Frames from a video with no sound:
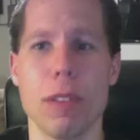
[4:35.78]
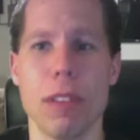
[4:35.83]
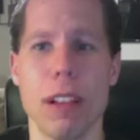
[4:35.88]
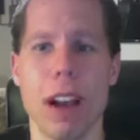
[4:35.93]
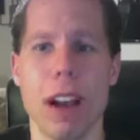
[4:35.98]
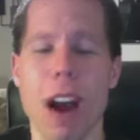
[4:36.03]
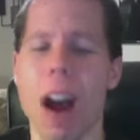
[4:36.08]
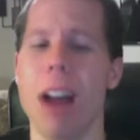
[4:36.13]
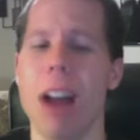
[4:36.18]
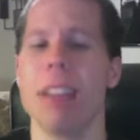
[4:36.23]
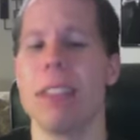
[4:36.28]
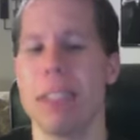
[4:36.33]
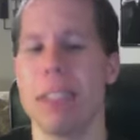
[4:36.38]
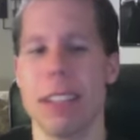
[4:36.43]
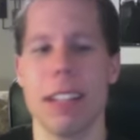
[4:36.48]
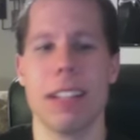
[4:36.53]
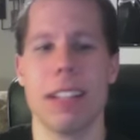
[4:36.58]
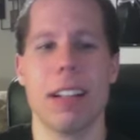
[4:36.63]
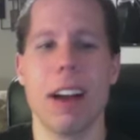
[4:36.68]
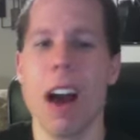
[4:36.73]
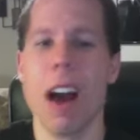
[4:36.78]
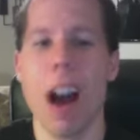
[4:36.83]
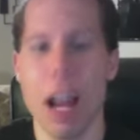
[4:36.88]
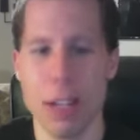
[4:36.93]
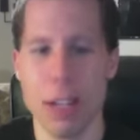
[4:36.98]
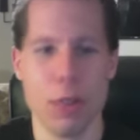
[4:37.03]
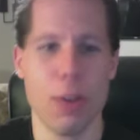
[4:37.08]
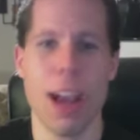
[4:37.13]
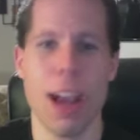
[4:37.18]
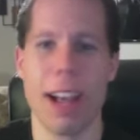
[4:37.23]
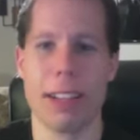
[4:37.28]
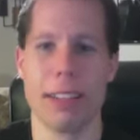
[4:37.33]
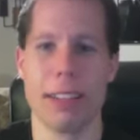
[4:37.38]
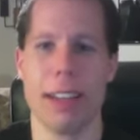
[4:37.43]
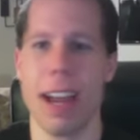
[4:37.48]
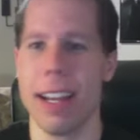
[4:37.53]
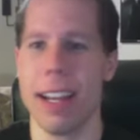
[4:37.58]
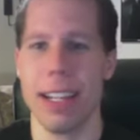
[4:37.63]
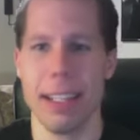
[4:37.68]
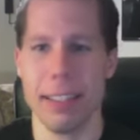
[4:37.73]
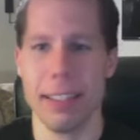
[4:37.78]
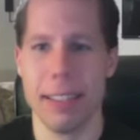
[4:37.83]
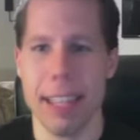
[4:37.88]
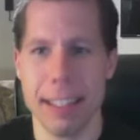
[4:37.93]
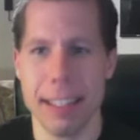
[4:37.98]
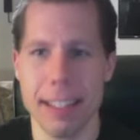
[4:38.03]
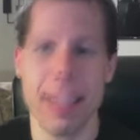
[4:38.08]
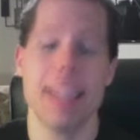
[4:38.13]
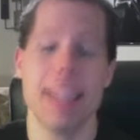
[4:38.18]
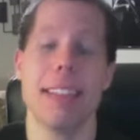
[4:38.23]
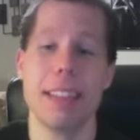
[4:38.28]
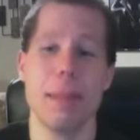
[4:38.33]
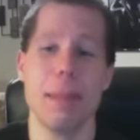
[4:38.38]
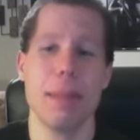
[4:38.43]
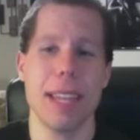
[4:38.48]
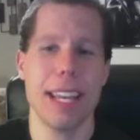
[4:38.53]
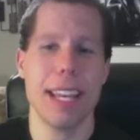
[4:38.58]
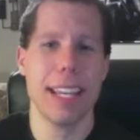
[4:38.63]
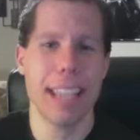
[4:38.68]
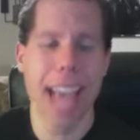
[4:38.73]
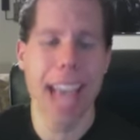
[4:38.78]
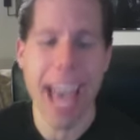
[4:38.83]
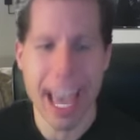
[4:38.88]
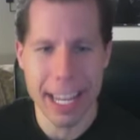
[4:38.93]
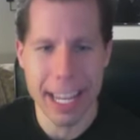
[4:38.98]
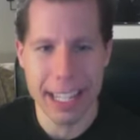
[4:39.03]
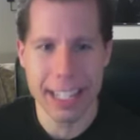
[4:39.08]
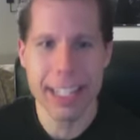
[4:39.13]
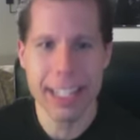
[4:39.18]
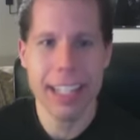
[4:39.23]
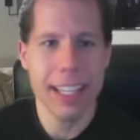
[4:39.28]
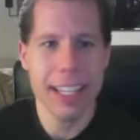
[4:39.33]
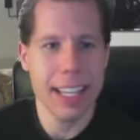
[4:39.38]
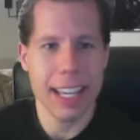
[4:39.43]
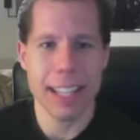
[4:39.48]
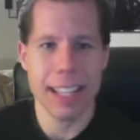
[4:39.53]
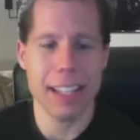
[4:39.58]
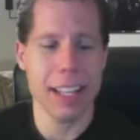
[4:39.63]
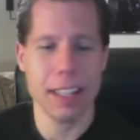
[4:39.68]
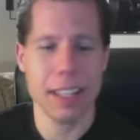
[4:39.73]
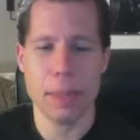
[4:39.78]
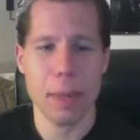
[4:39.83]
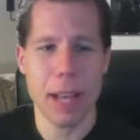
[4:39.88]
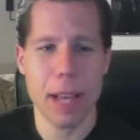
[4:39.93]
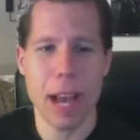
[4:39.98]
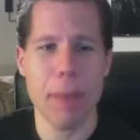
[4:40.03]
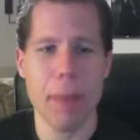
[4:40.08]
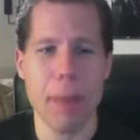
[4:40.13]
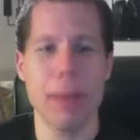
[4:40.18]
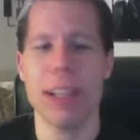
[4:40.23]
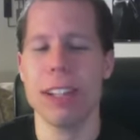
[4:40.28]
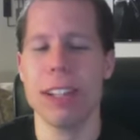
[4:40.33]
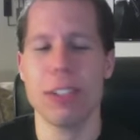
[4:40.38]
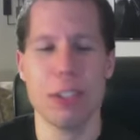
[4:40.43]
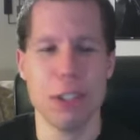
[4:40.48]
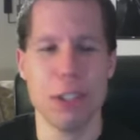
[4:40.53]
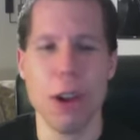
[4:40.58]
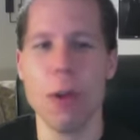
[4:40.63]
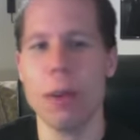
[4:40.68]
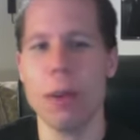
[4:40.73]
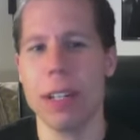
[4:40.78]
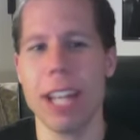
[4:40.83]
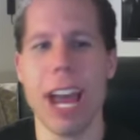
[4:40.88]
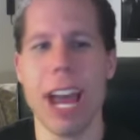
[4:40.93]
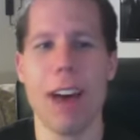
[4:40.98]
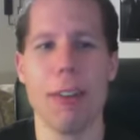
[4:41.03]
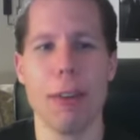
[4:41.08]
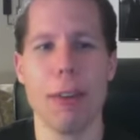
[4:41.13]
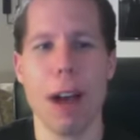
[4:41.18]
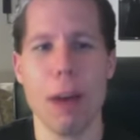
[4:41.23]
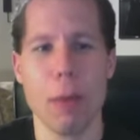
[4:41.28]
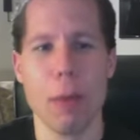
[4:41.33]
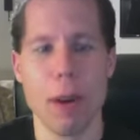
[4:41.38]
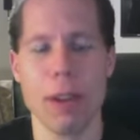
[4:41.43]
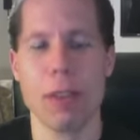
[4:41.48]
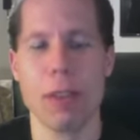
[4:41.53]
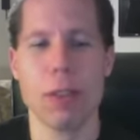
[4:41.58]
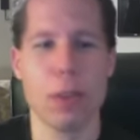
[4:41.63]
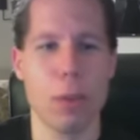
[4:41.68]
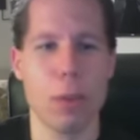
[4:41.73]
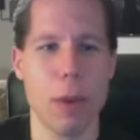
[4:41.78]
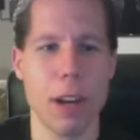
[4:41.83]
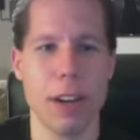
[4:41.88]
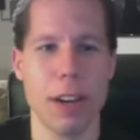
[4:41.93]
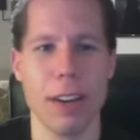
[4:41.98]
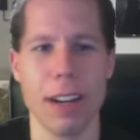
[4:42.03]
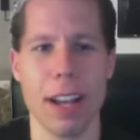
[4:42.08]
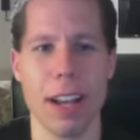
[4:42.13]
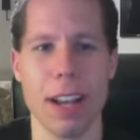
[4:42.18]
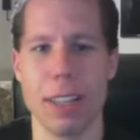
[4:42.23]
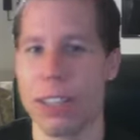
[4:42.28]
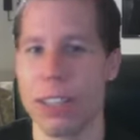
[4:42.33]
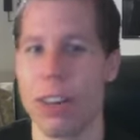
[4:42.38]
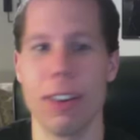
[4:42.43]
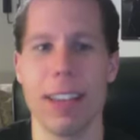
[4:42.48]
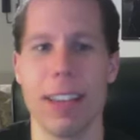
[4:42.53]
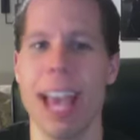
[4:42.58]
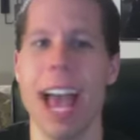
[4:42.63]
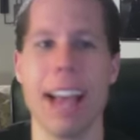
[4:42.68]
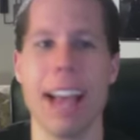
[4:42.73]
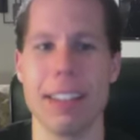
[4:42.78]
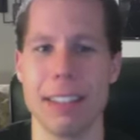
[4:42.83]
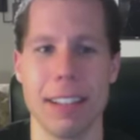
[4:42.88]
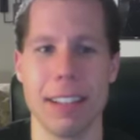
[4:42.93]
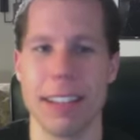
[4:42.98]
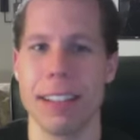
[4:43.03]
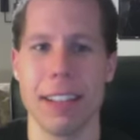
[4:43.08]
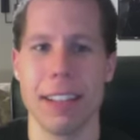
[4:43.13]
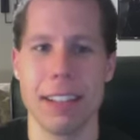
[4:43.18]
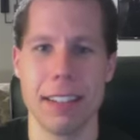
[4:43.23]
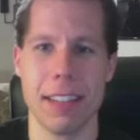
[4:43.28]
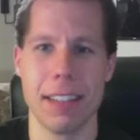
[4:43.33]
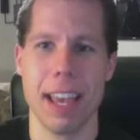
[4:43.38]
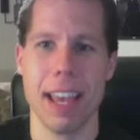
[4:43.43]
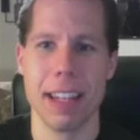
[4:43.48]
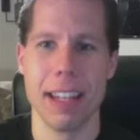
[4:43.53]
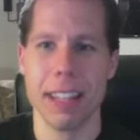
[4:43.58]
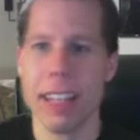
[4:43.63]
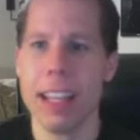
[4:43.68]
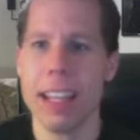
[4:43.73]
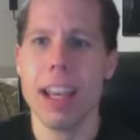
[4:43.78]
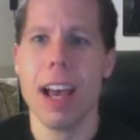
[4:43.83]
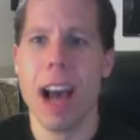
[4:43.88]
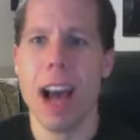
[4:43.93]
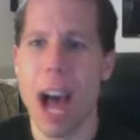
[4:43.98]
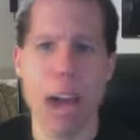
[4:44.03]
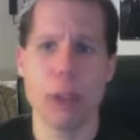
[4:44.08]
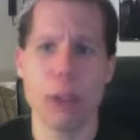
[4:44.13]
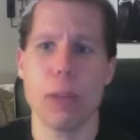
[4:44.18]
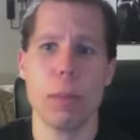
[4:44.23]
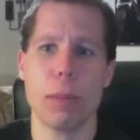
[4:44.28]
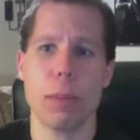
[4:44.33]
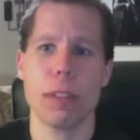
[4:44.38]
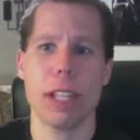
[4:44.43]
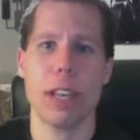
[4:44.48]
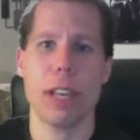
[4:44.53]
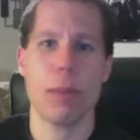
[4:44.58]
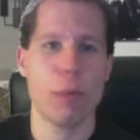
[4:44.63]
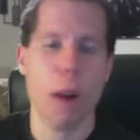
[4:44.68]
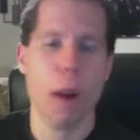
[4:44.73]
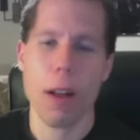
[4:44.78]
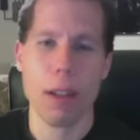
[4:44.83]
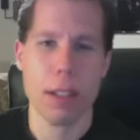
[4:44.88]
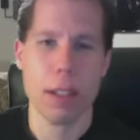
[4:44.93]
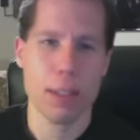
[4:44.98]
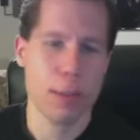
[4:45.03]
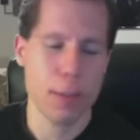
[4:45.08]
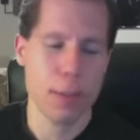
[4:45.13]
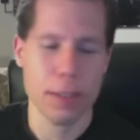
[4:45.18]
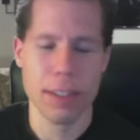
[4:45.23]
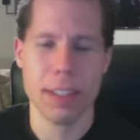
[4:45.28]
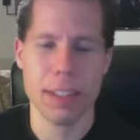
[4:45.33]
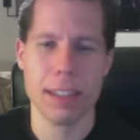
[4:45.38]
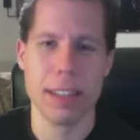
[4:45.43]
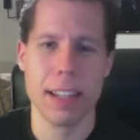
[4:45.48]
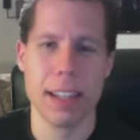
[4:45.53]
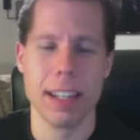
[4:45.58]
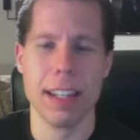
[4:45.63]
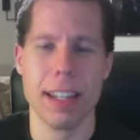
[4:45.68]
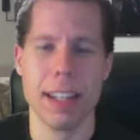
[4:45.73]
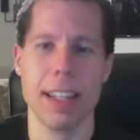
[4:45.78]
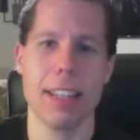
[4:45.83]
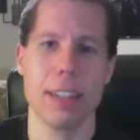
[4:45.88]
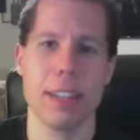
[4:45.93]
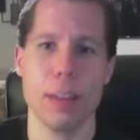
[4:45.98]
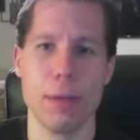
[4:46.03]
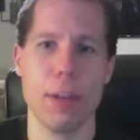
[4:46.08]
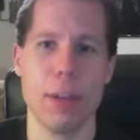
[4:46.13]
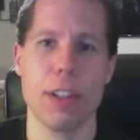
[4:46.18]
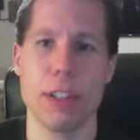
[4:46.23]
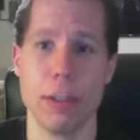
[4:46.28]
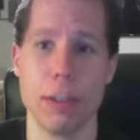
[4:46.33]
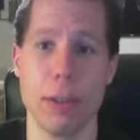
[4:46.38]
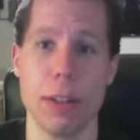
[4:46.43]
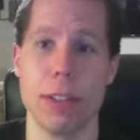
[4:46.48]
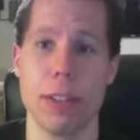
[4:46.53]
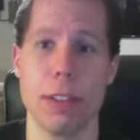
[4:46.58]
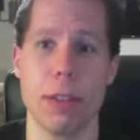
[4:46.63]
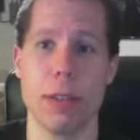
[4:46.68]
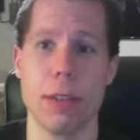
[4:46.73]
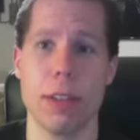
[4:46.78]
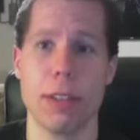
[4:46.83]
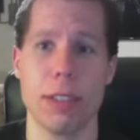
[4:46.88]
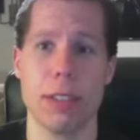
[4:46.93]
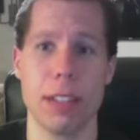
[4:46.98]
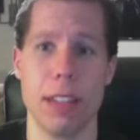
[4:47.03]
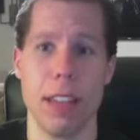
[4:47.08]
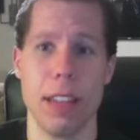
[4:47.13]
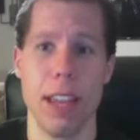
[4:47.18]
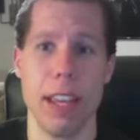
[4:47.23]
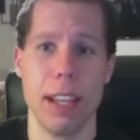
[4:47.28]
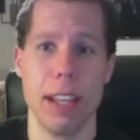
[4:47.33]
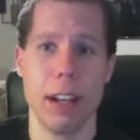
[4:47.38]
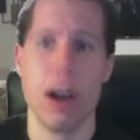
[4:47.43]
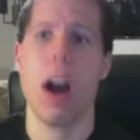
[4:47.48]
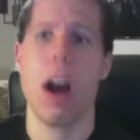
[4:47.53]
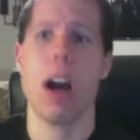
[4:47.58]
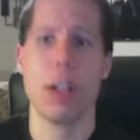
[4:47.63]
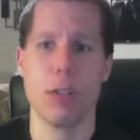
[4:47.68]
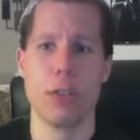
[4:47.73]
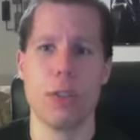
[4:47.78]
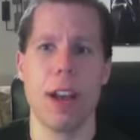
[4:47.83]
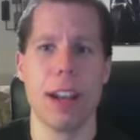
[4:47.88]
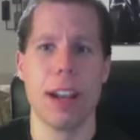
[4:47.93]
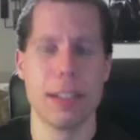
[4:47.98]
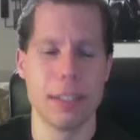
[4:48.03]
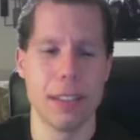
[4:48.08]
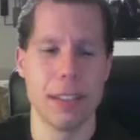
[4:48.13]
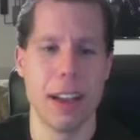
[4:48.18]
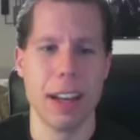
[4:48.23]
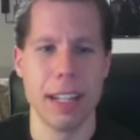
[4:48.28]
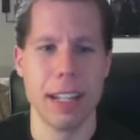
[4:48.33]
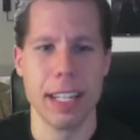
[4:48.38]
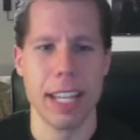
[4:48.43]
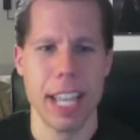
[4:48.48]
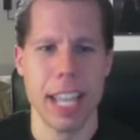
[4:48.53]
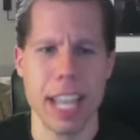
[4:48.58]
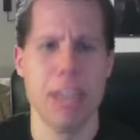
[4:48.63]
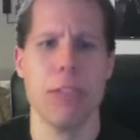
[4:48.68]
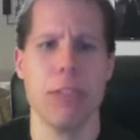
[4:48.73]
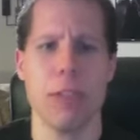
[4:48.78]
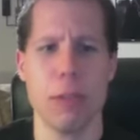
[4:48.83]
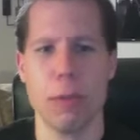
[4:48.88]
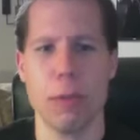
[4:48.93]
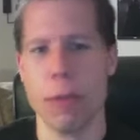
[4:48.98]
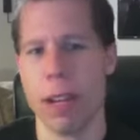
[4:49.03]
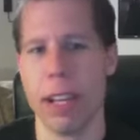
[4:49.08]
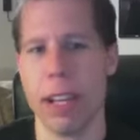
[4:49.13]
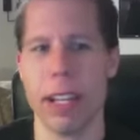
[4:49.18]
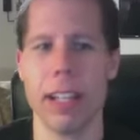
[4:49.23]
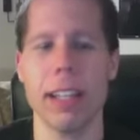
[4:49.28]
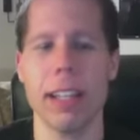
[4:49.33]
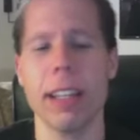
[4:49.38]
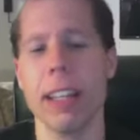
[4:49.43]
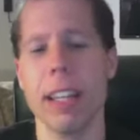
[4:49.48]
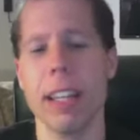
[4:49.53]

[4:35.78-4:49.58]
constant contract signings. They did it to me again. It's becoming a joke now. I went on Twitter, and I sarcastically said, I don't believe Rollins versus Cena is official until there's a contract signing in the ring.